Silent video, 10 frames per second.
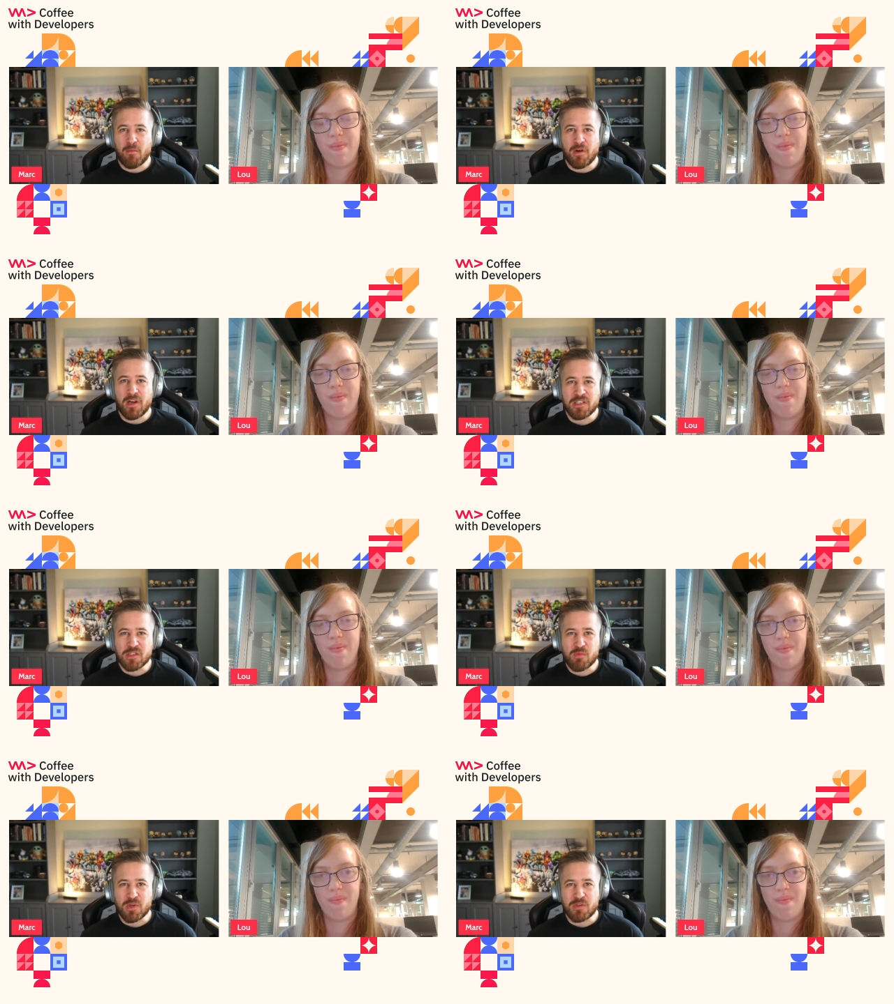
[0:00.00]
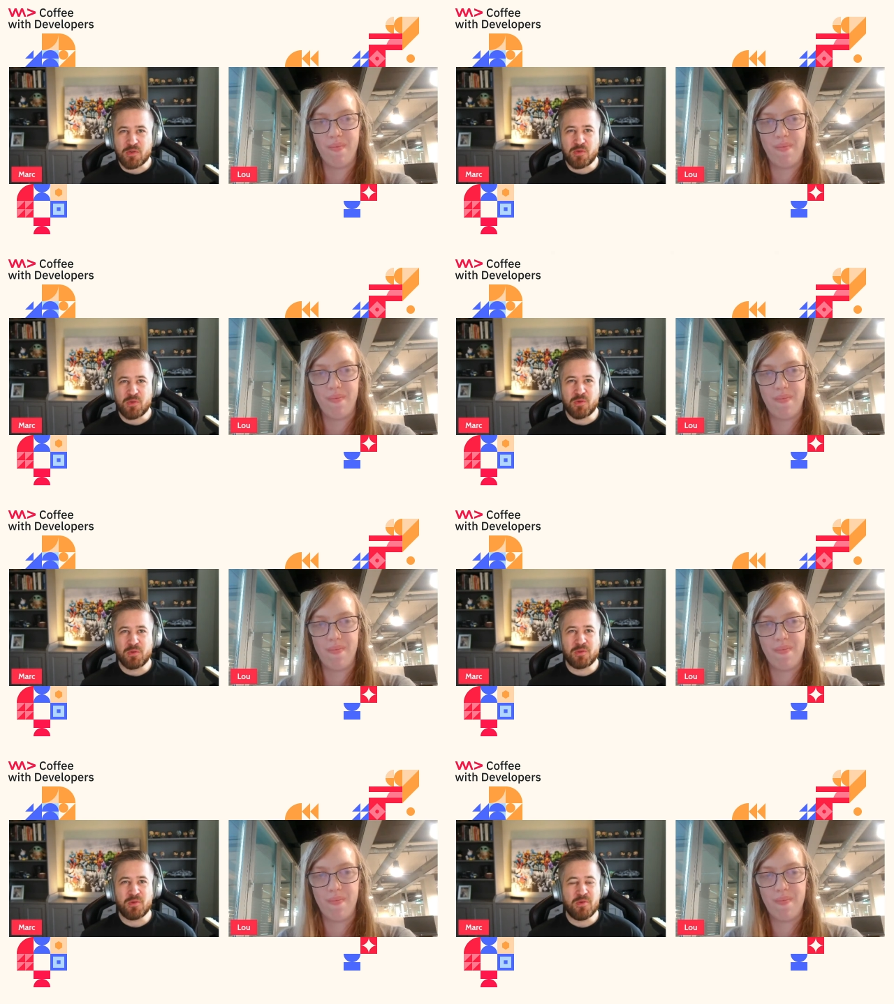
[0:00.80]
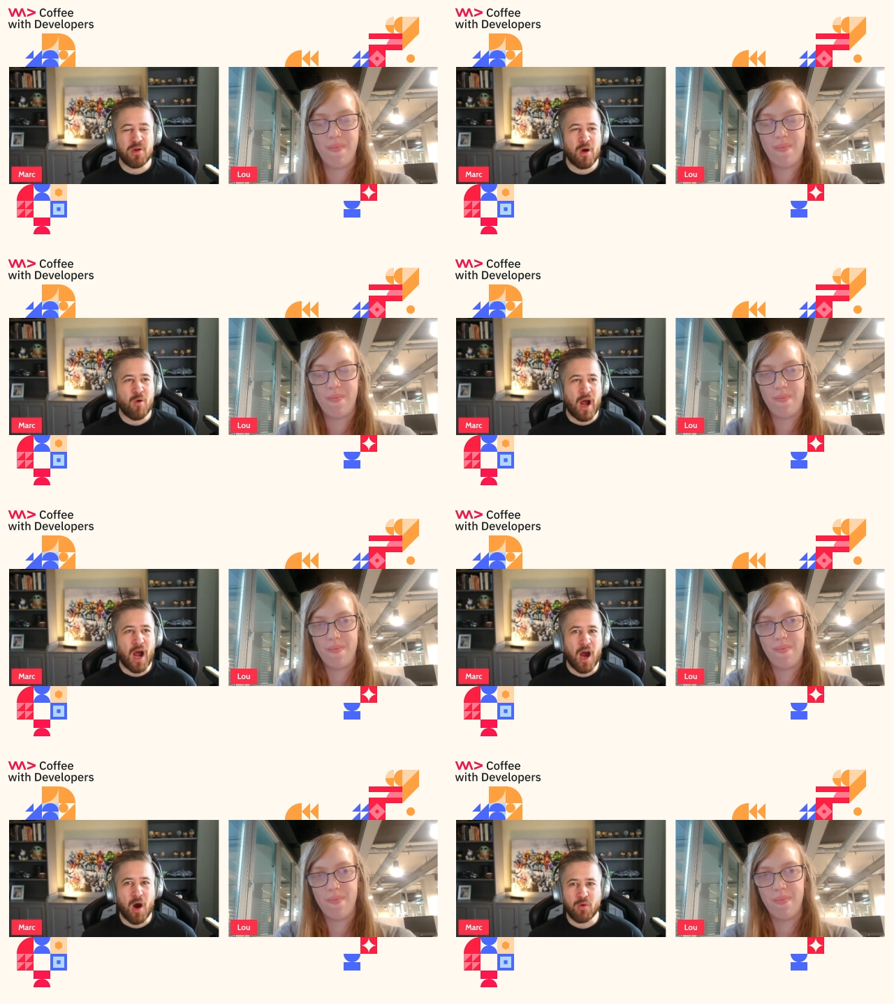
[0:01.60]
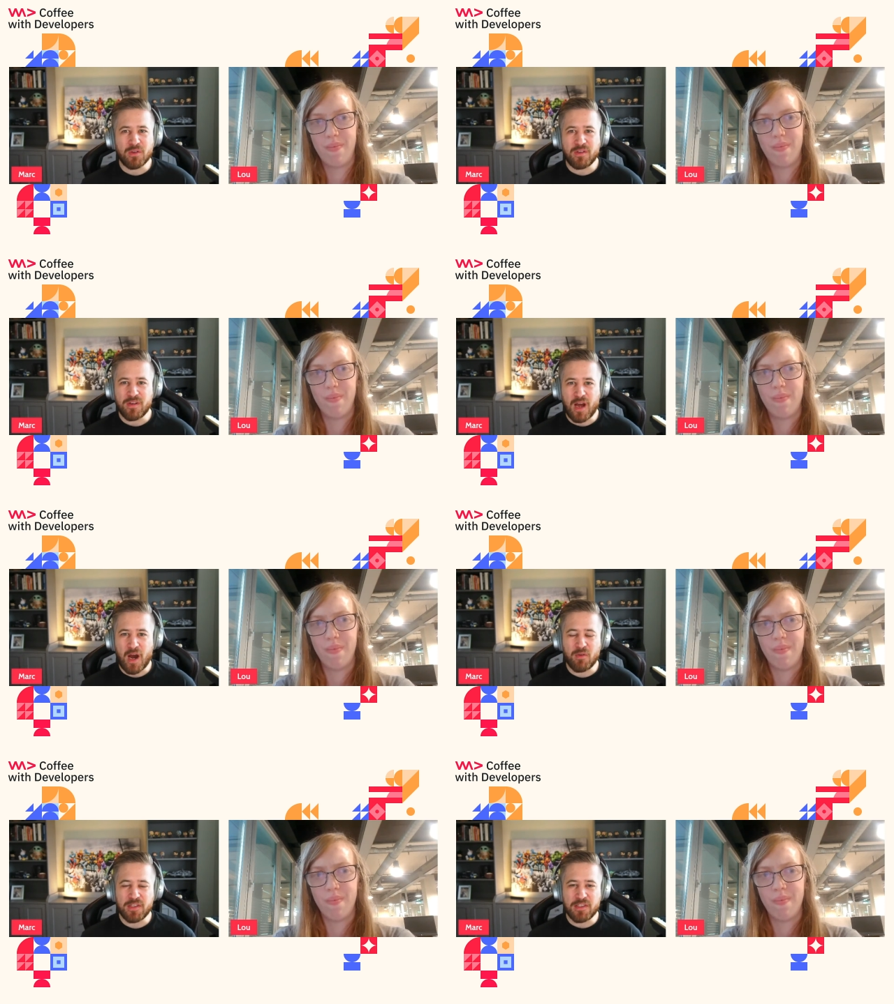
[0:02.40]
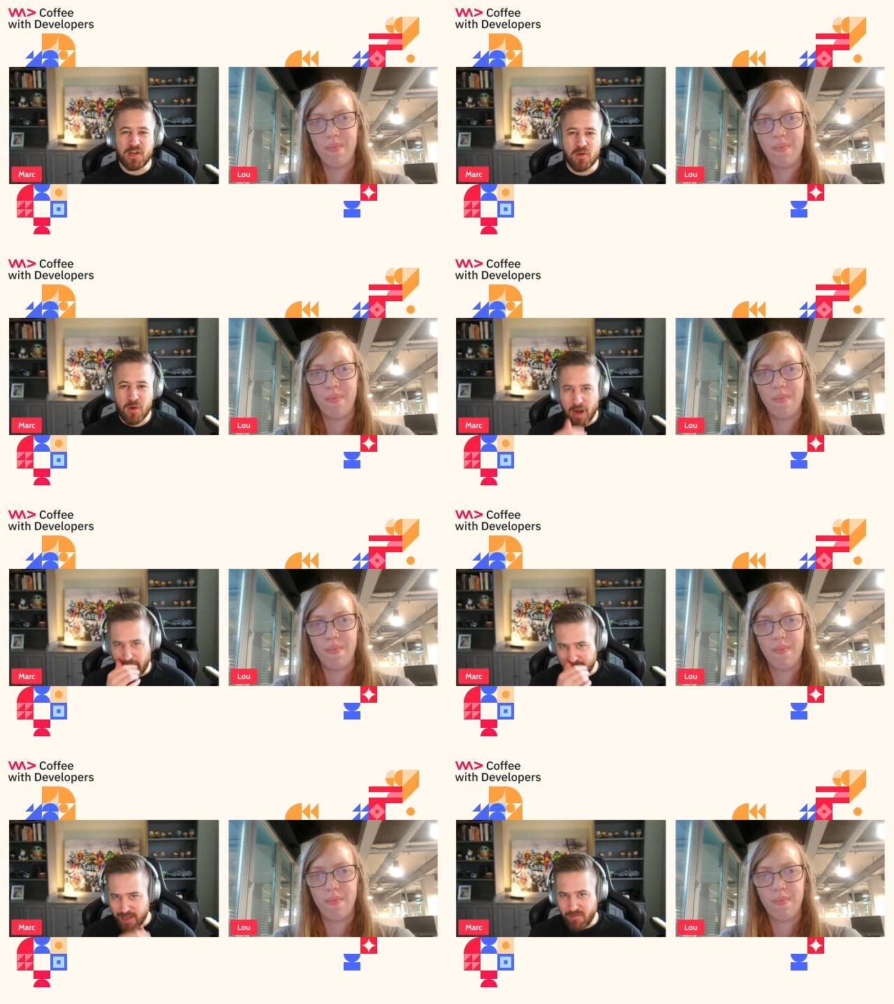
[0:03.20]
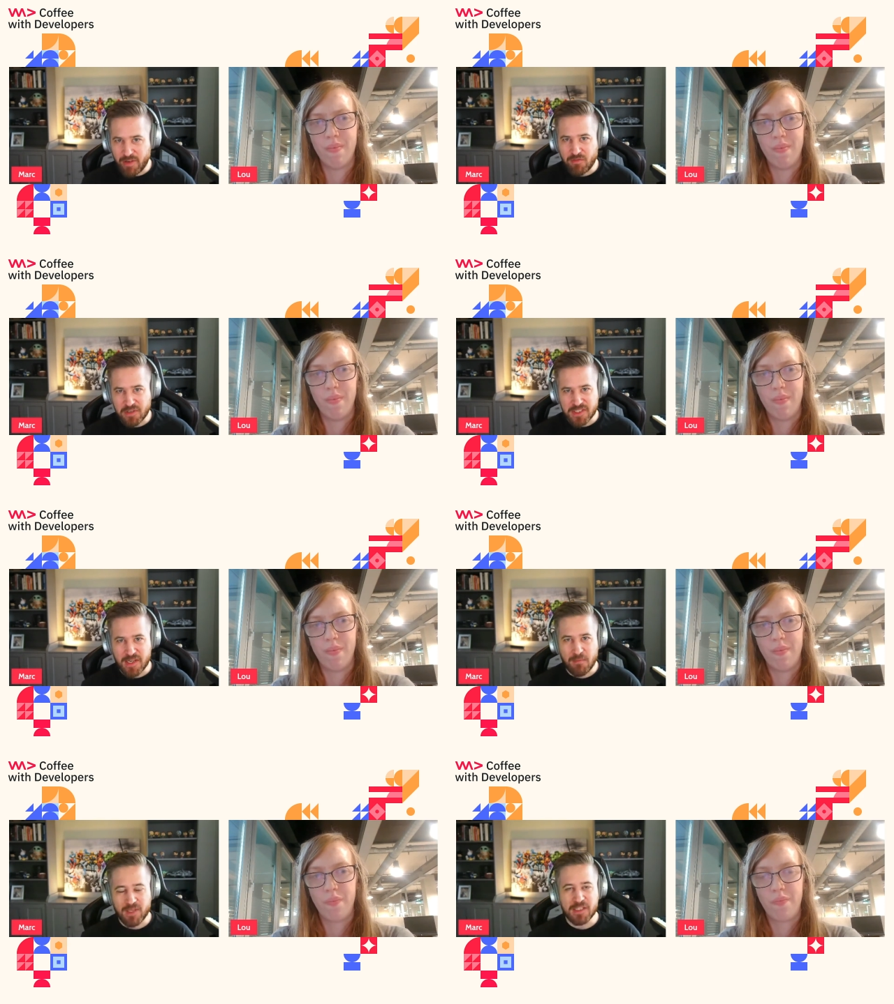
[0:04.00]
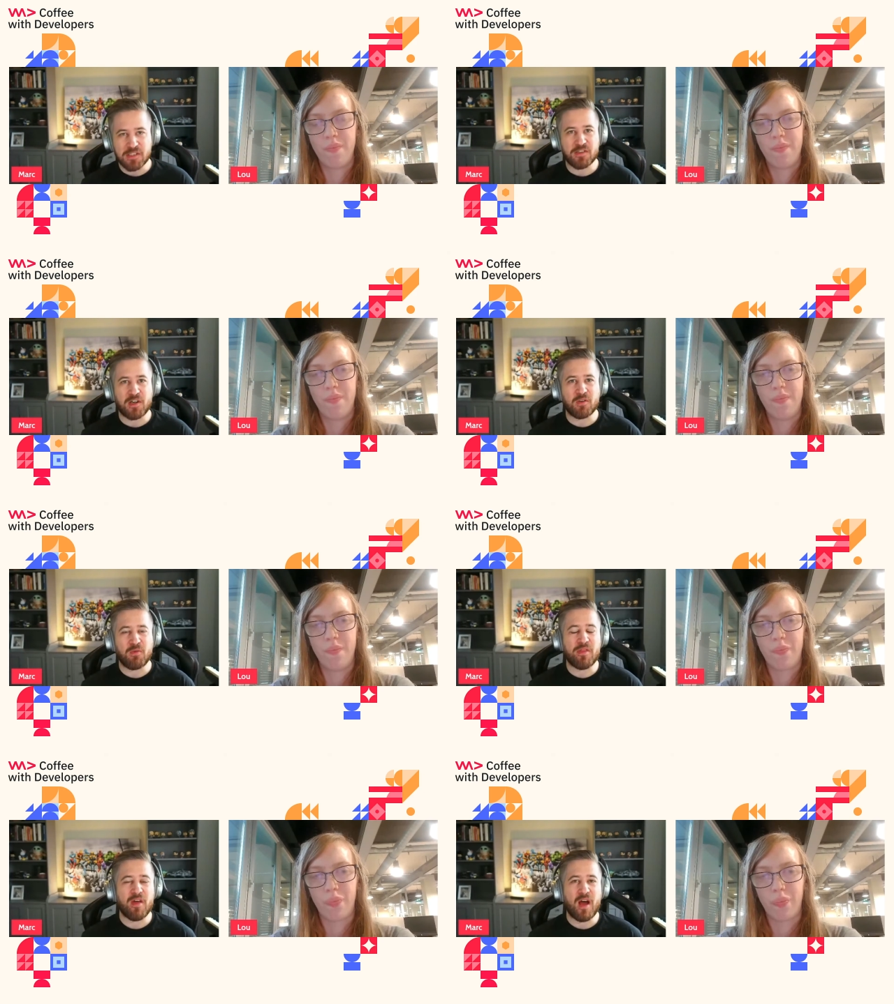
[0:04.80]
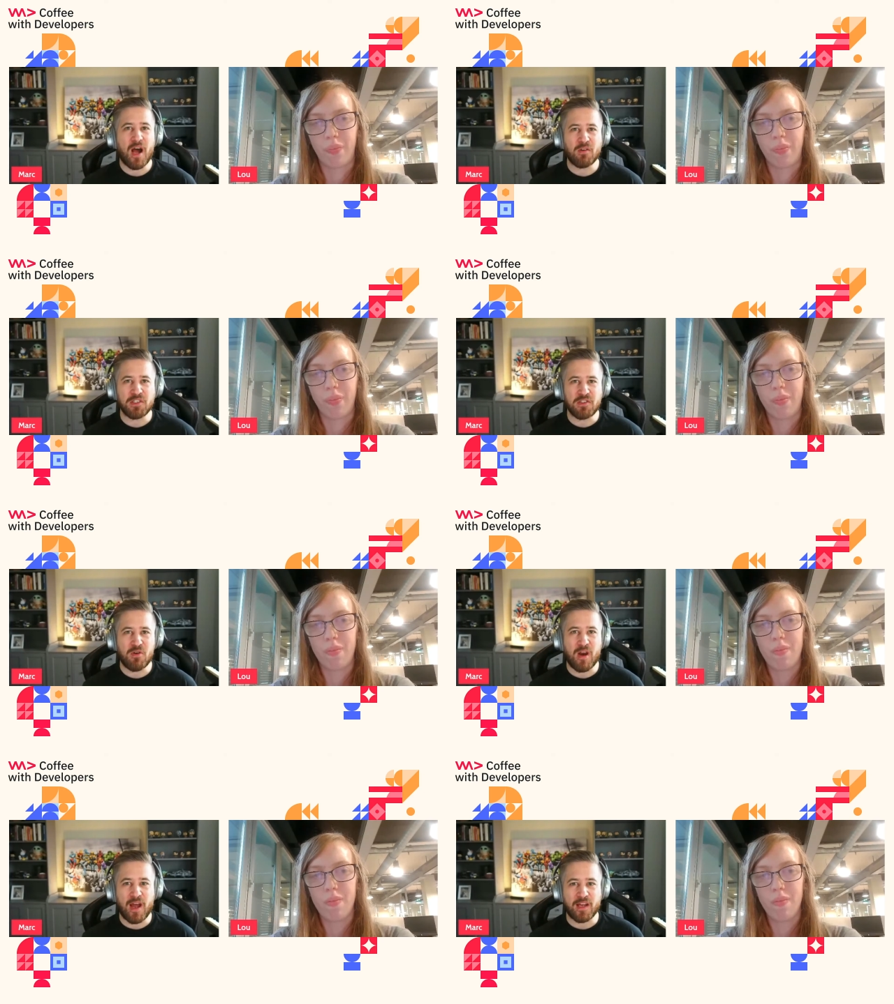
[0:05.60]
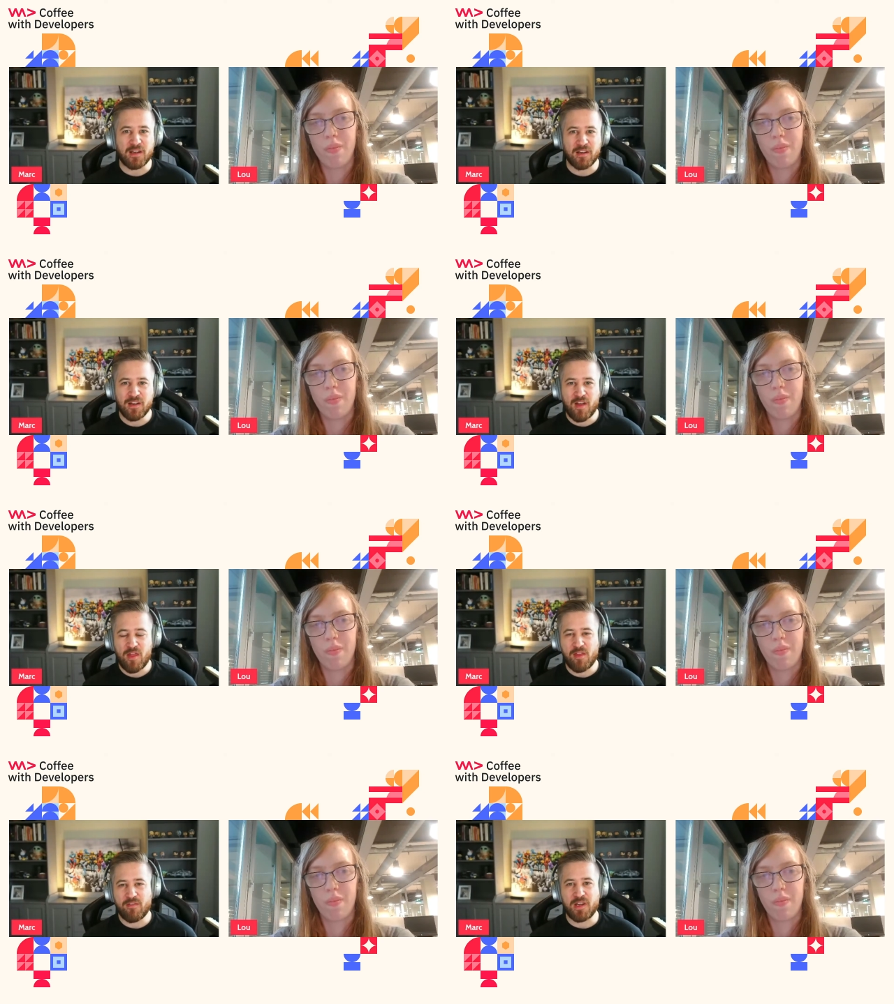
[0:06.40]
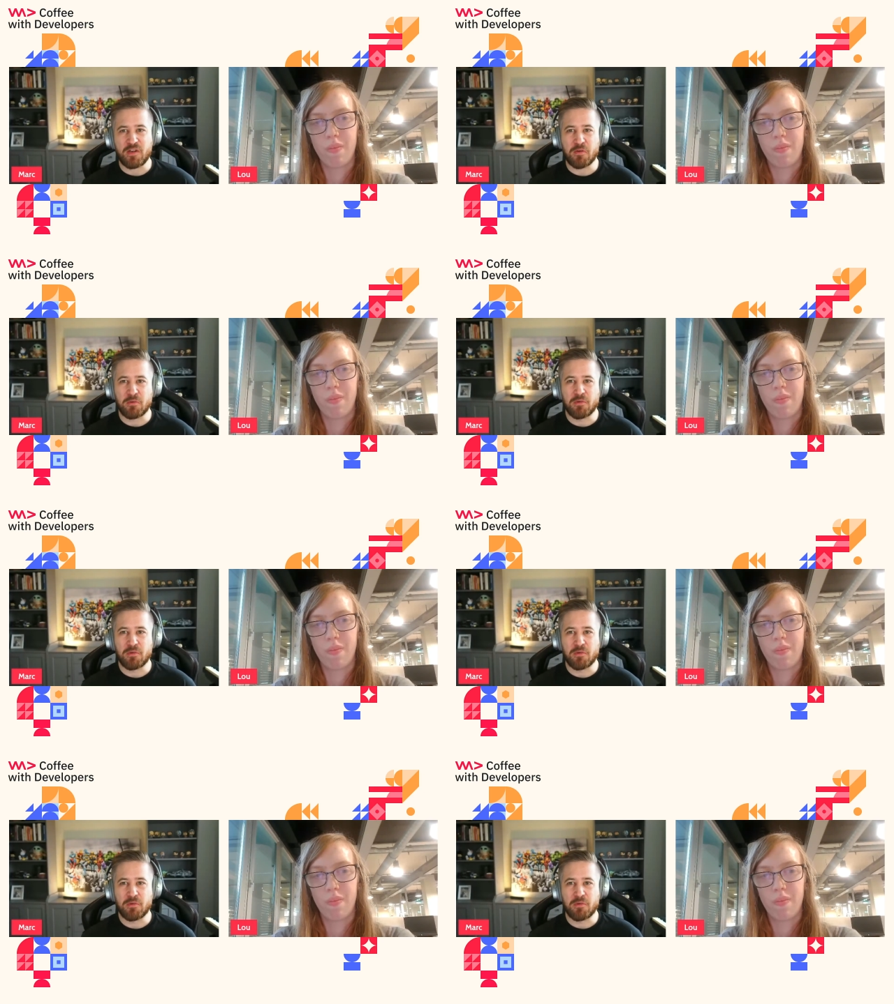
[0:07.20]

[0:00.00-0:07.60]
Speaker 1: I just wanted to to know how how did you like the event? For example, let's start with how did you like the venue?